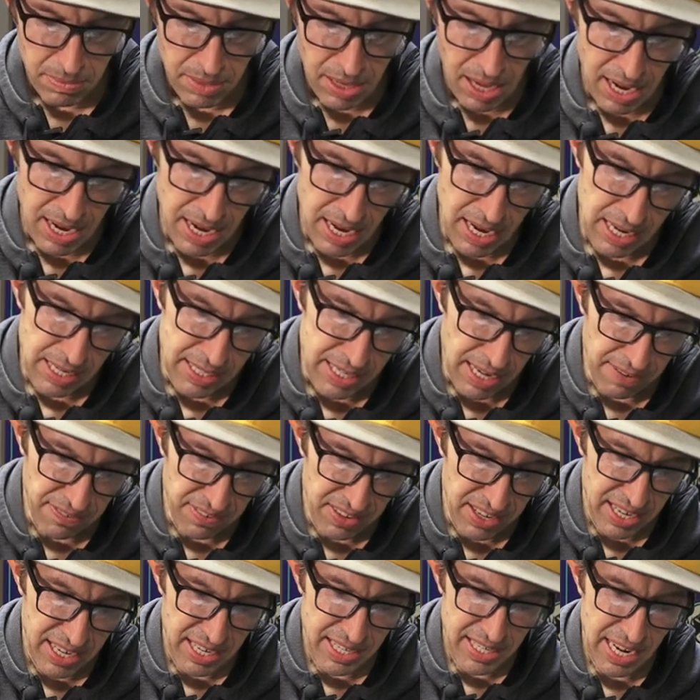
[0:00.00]
Uh,
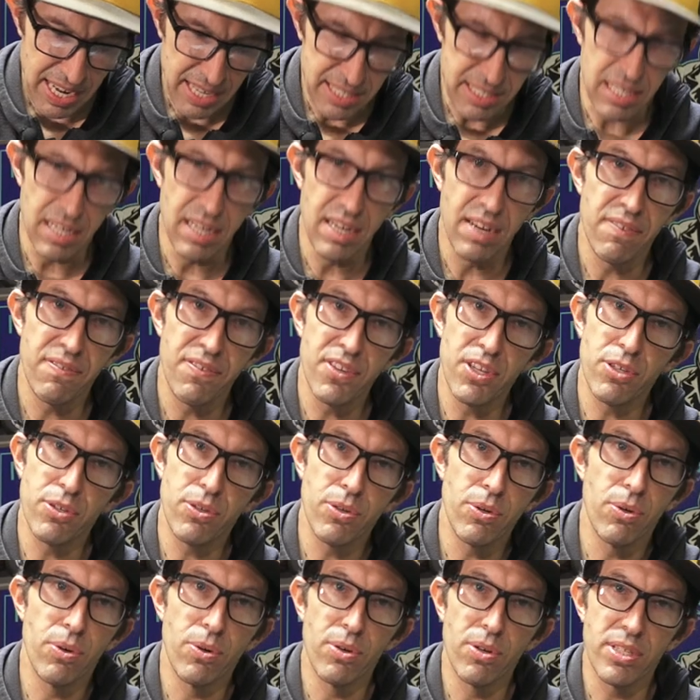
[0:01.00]
definitely takes a few
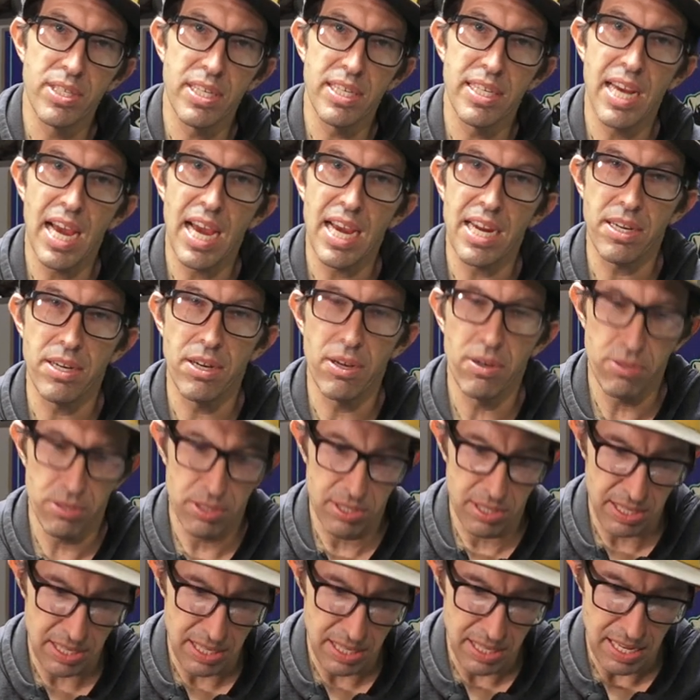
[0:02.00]
tools to
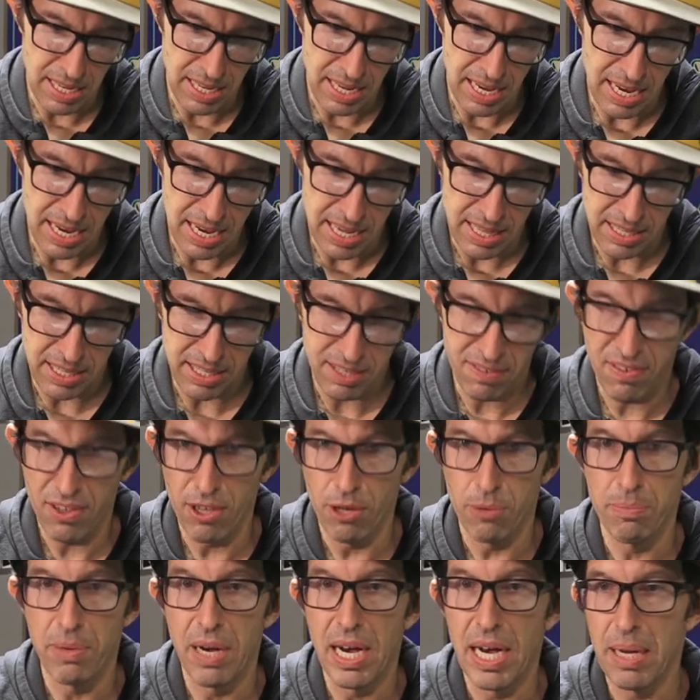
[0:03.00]
diagnose uh, these
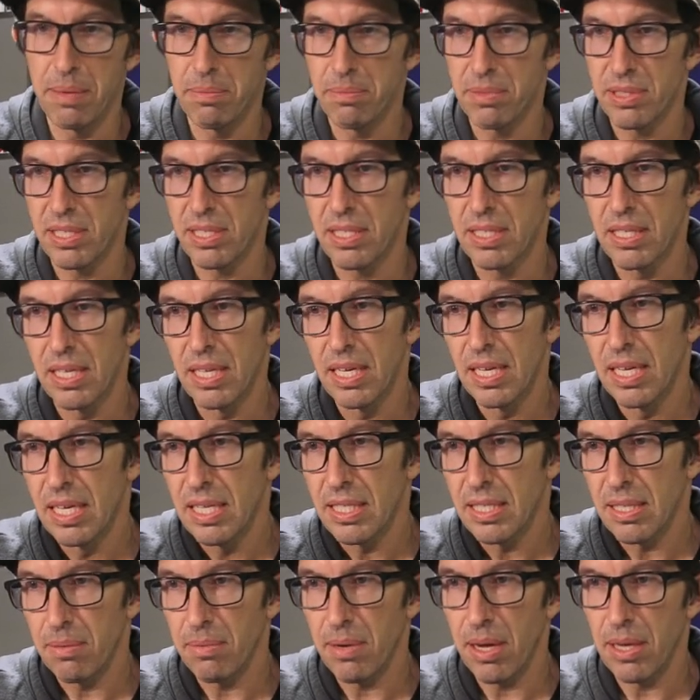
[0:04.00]
fuel pumps.
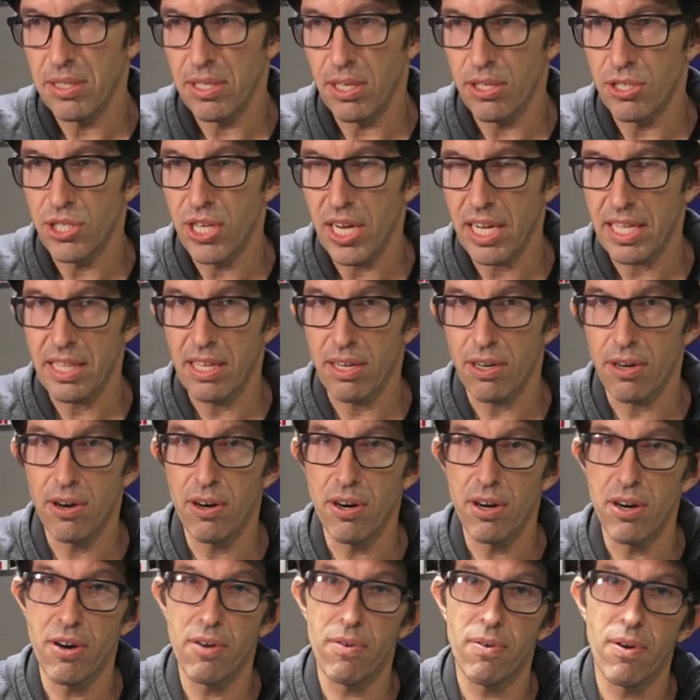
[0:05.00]
Sometimes I'll check the
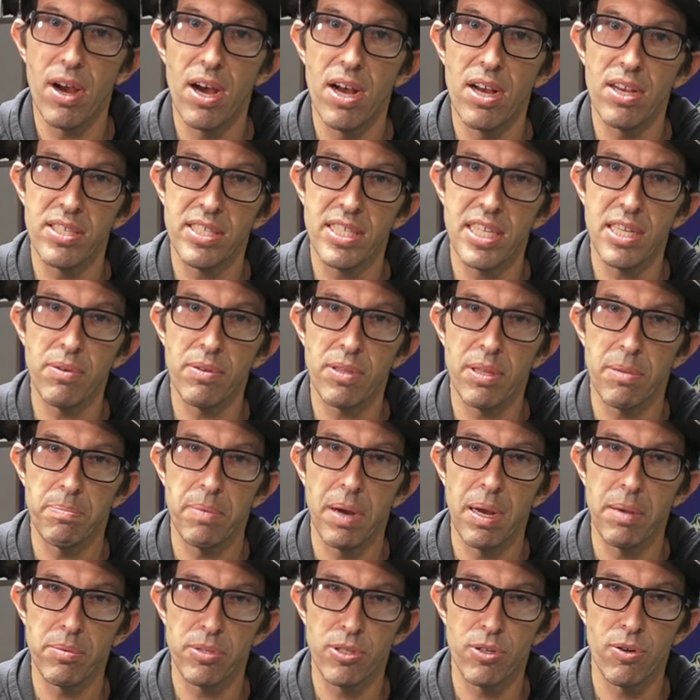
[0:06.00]
current draw, see what the
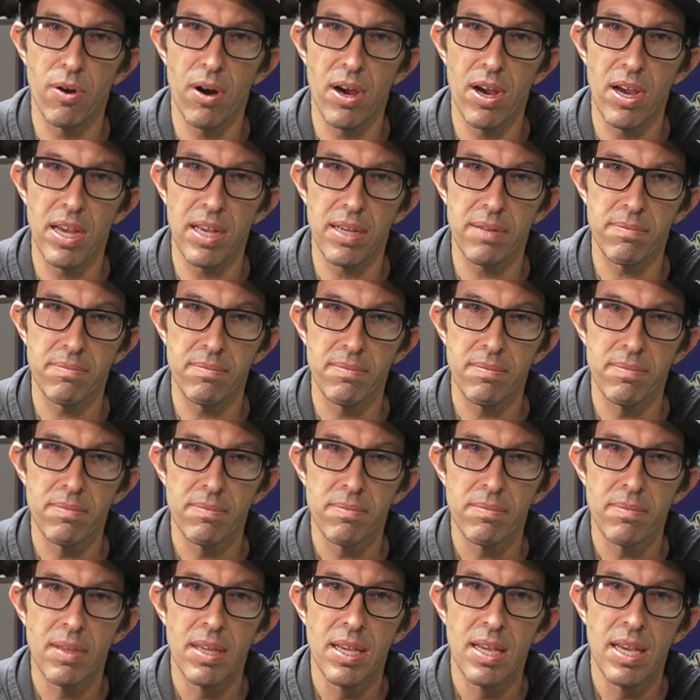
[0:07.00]
pump's drawing.
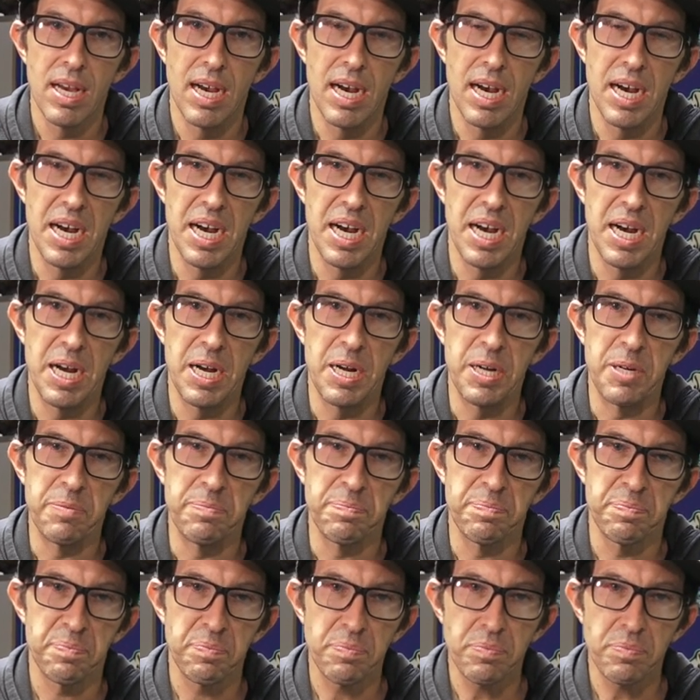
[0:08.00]
Um,